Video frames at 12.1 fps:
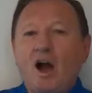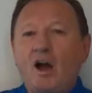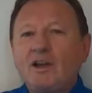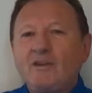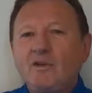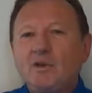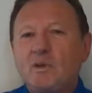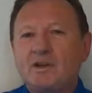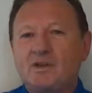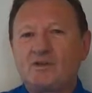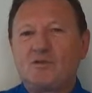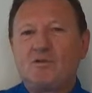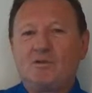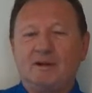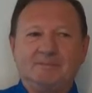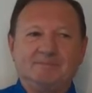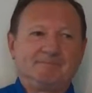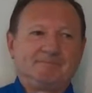I'll give you a quick story.